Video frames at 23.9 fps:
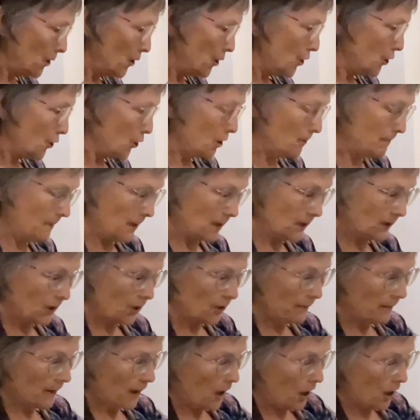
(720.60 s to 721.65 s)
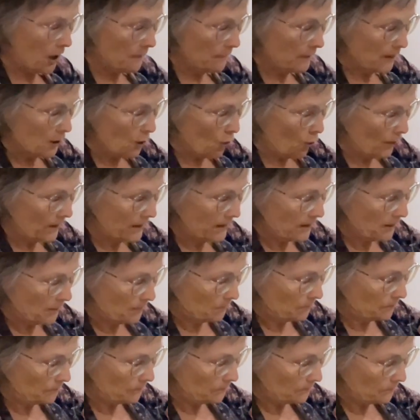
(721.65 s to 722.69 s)
thermoserver overnight,
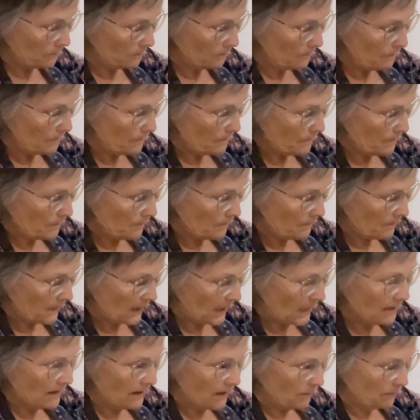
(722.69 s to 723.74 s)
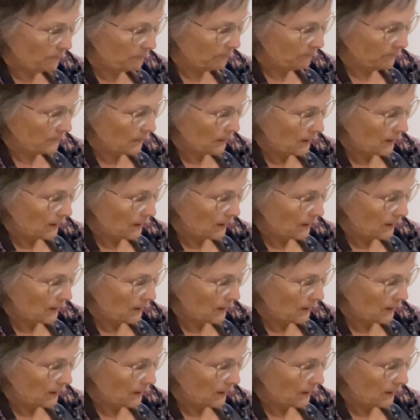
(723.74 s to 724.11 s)
in the